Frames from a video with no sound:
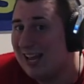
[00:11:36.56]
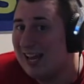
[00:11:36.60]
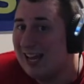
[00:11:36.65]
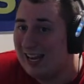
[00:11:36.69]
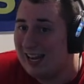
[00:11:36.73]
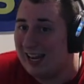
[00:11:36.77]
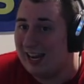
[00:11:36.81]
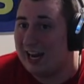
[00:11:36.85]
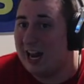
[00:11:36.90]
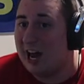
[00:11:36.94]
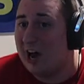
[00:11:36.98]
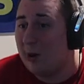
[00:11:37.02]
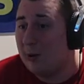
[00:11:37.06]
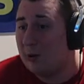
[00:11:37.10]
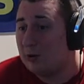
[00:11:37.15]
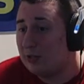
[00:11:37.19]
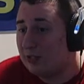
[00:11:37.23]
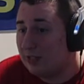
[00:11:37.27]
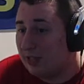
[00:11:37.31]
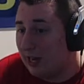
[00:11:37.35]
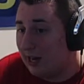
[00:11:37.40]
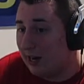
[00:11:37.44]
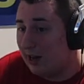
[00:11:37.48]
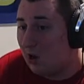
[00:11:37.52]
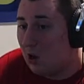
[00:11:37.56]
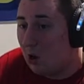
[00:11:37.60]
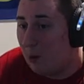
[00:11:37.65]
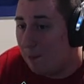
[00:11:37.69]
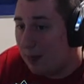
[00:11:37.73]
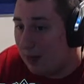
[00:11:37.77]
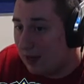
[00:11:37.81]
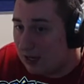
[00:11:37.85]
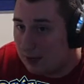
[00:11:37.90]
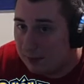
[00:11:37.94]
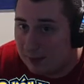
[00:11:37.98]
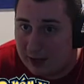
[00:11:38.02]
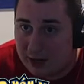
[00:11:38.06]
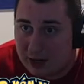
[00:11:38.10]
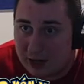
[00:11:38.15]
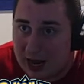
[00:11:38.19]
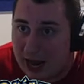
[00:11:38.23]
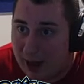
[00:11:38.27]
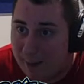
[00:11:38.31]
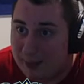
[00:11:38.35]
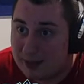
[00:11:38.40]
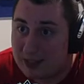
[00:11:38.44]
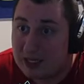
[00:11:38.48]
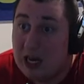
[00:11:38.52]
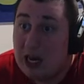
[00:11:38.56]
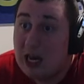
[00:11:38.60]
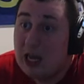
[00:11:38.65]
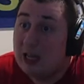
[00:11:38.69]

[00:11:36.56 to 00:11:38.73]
you know, just gotta hope that something good happens.